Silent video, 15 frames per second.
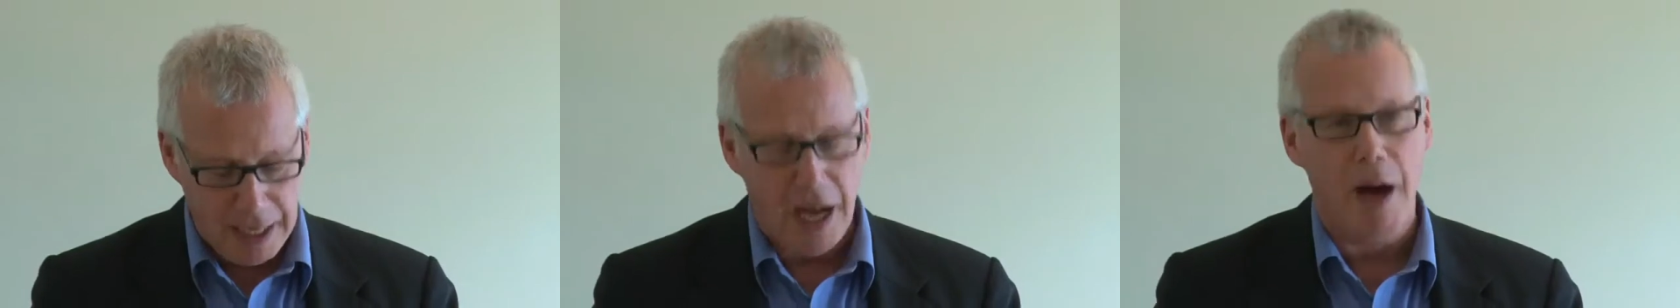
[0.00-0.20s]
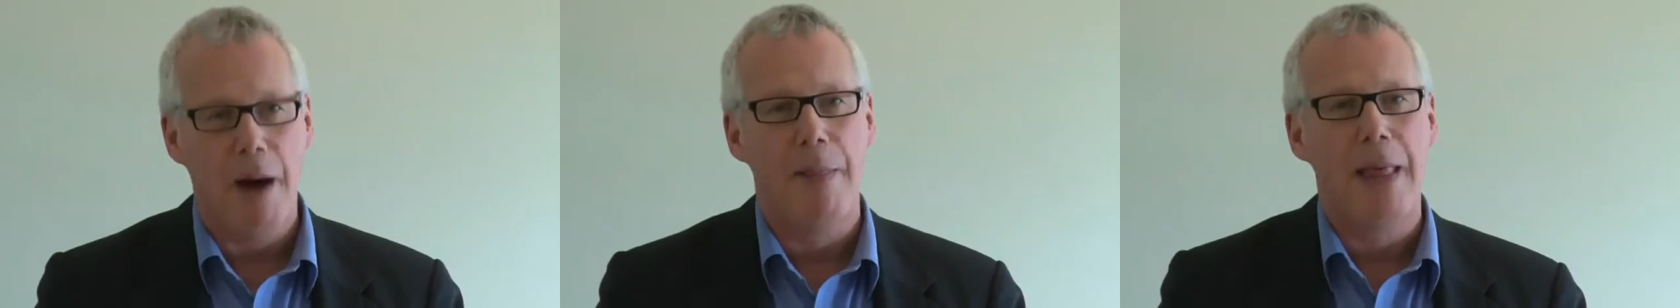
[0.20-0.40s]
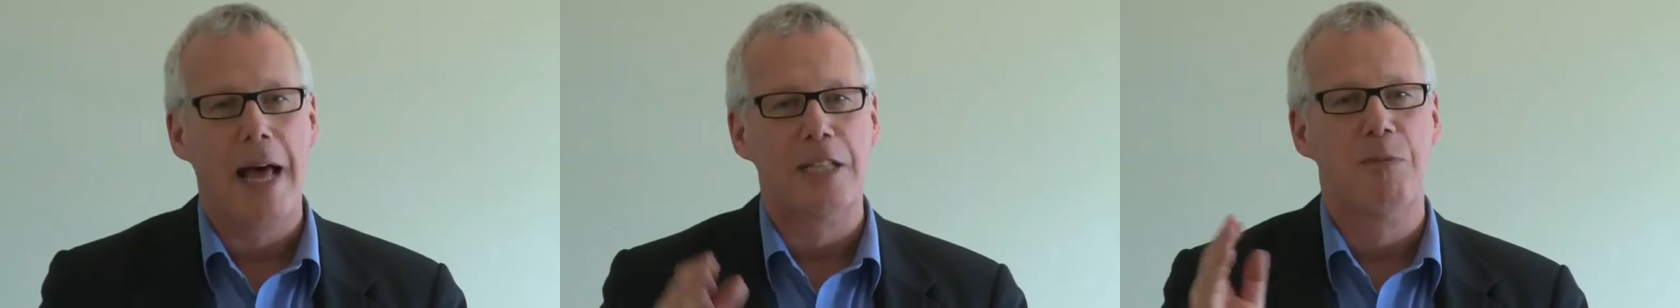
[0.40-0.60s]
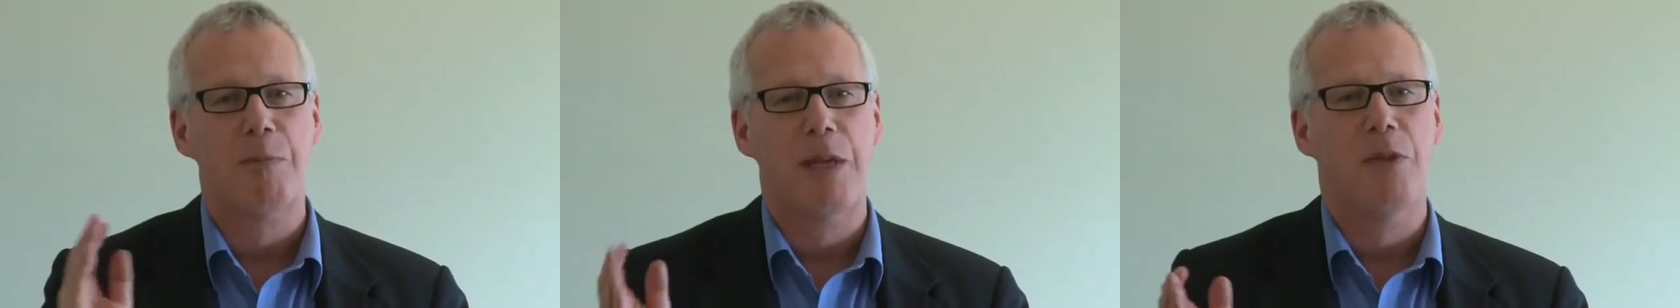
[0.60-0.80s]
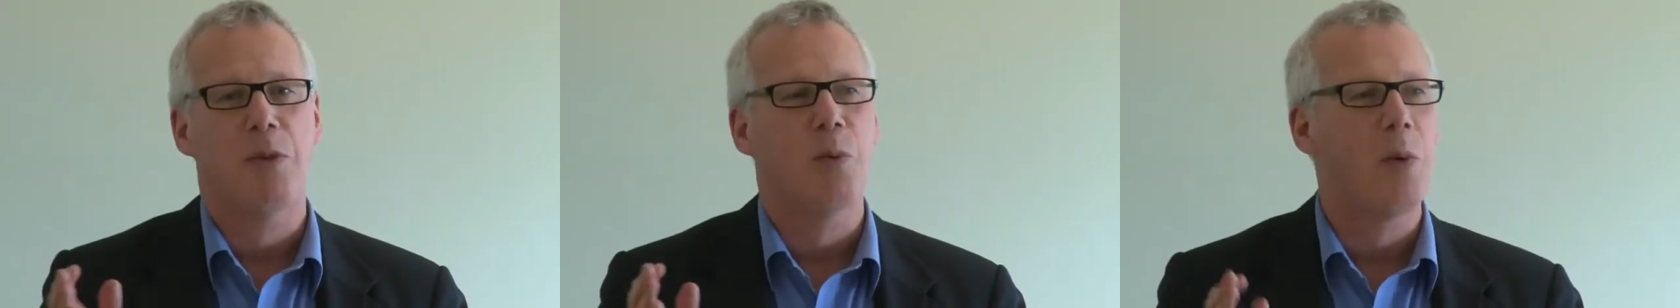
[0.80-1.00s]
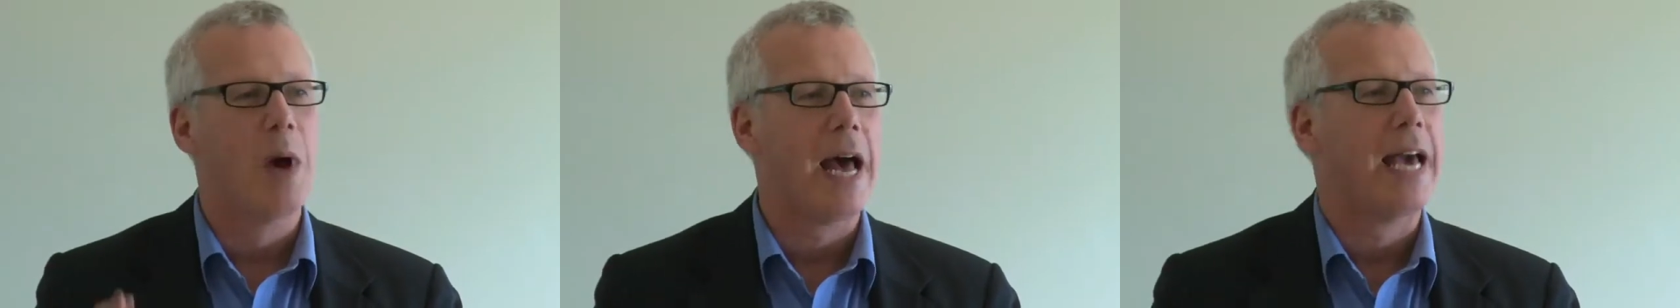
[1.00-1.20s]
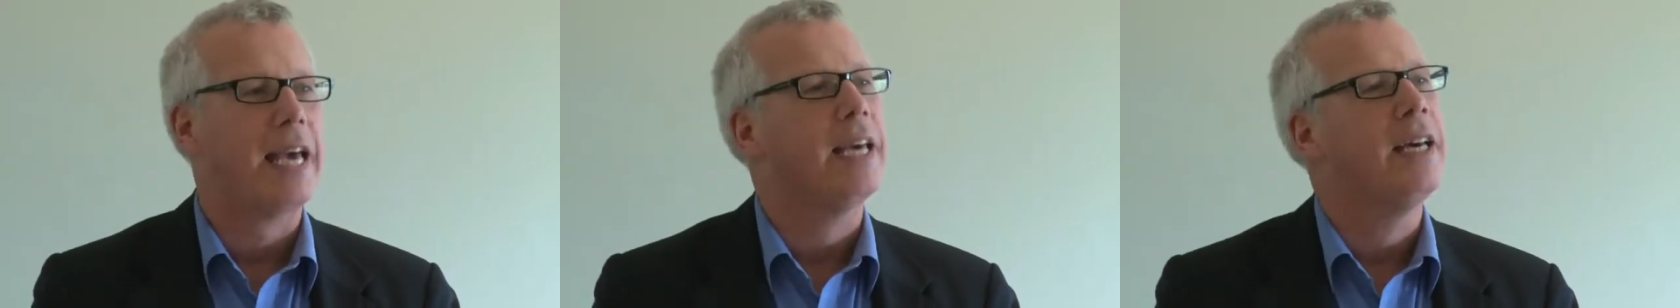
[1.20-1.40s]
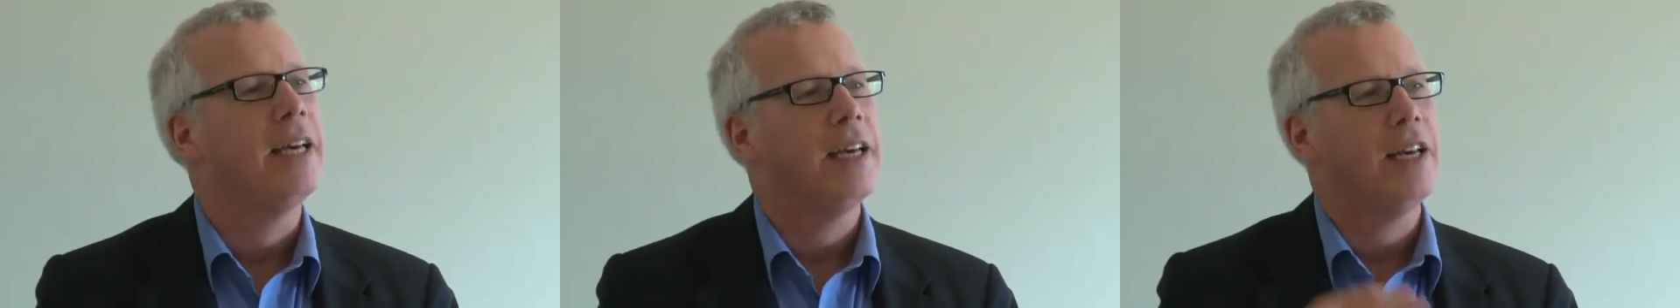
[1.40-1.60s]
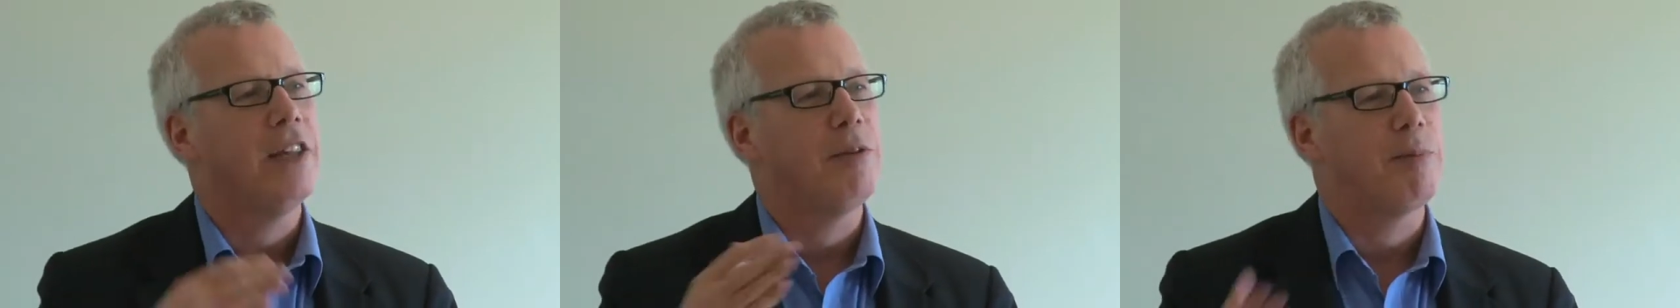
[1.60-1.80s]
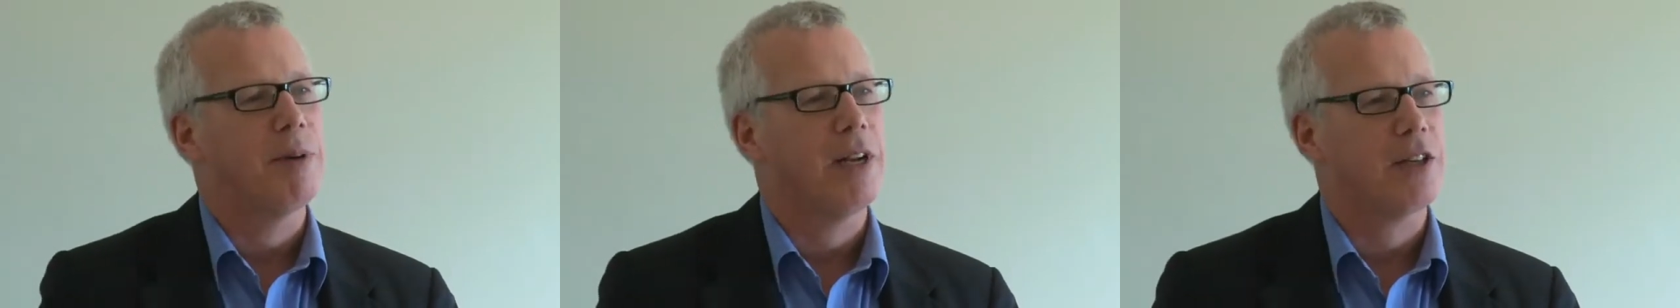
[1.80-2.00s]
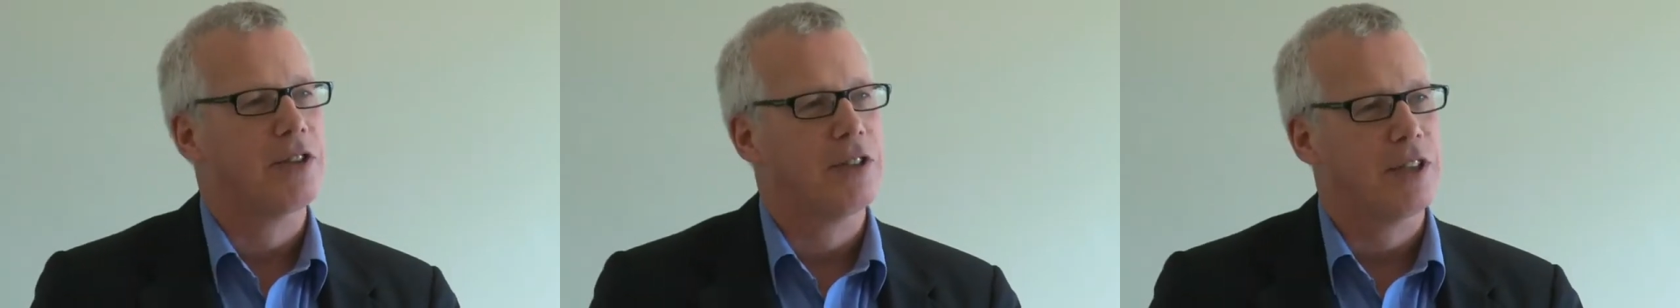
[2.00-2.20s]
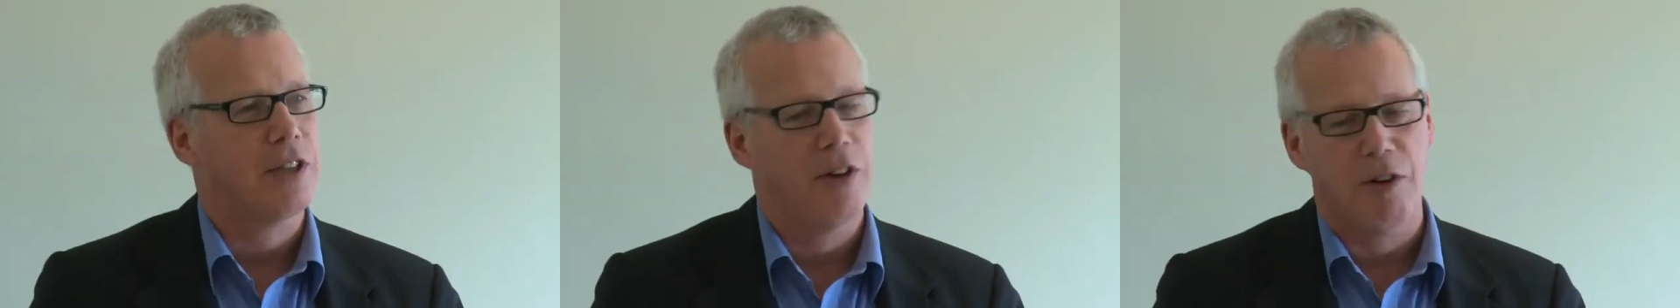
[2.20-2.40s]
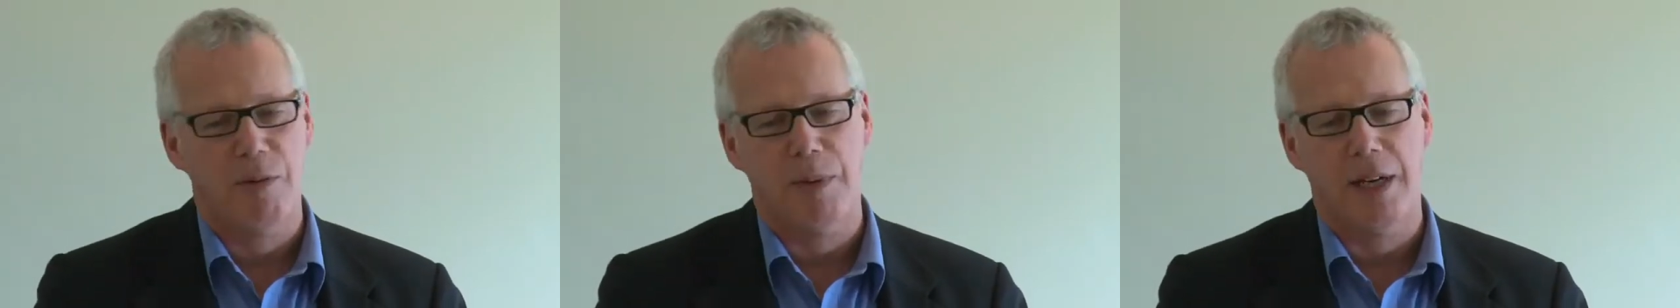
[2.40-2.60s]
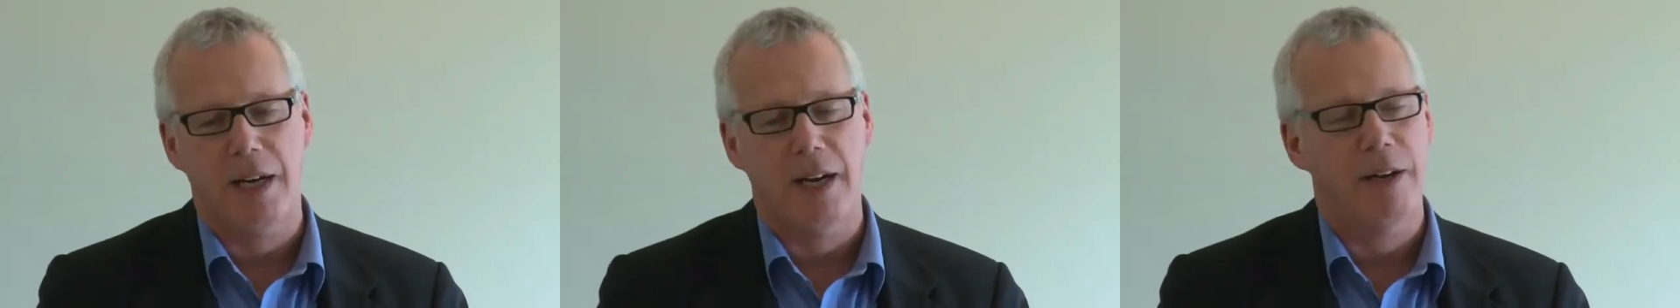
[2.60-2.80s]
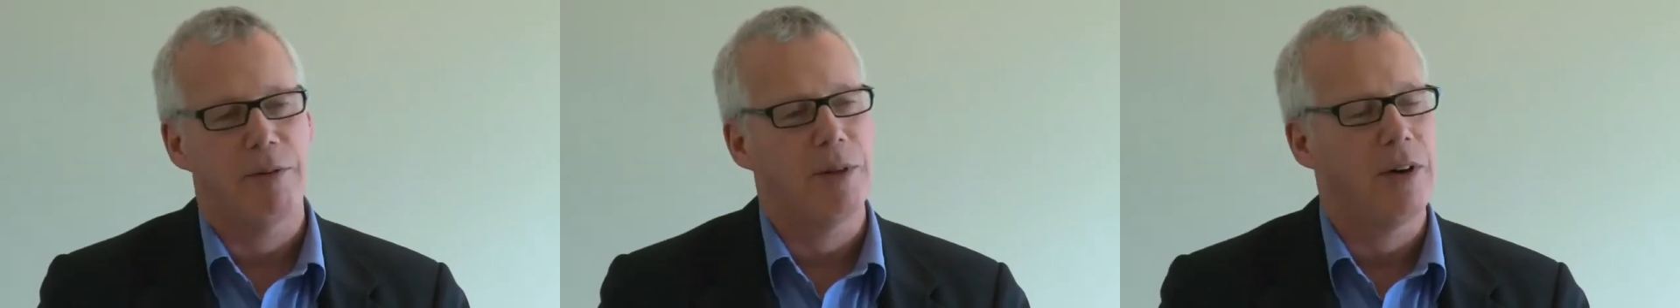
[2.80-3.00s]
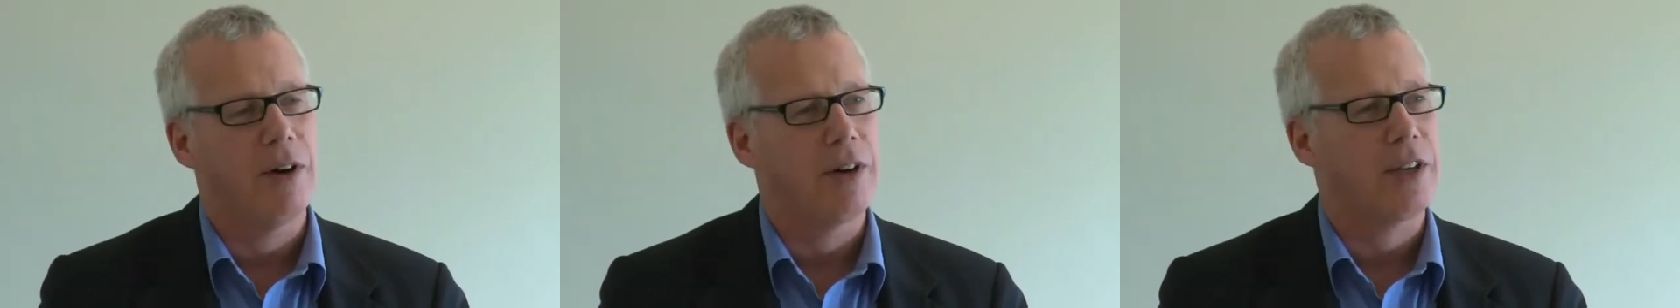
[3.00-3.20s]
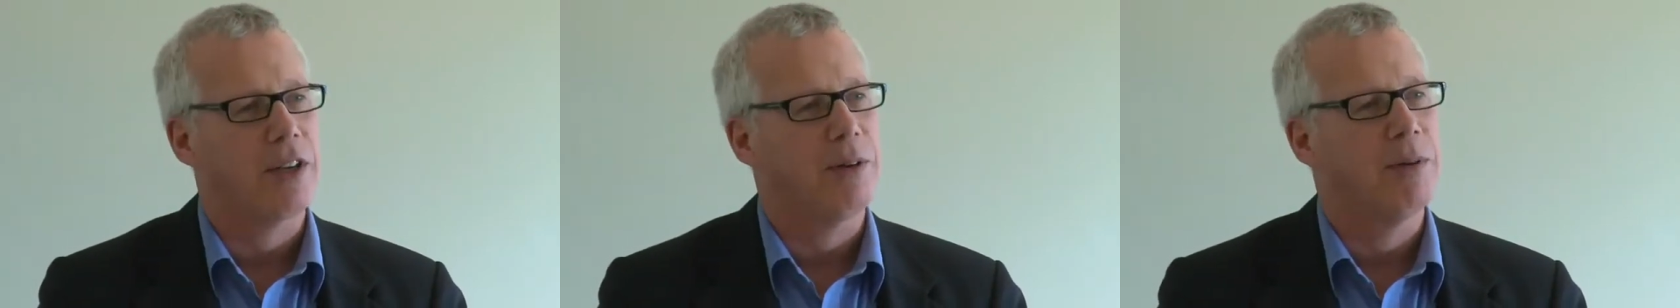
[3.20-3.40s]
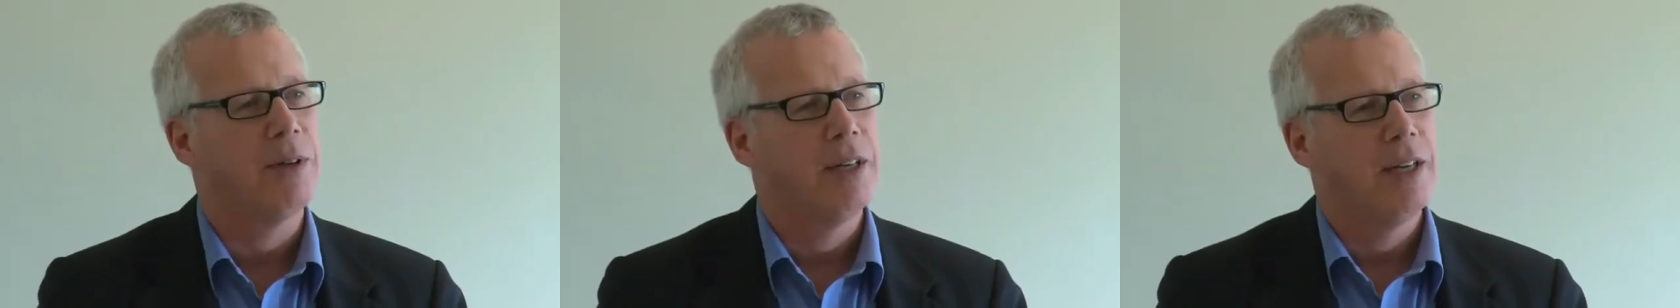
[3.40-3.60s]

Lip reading: and that's been the way in the production economy, I would argue,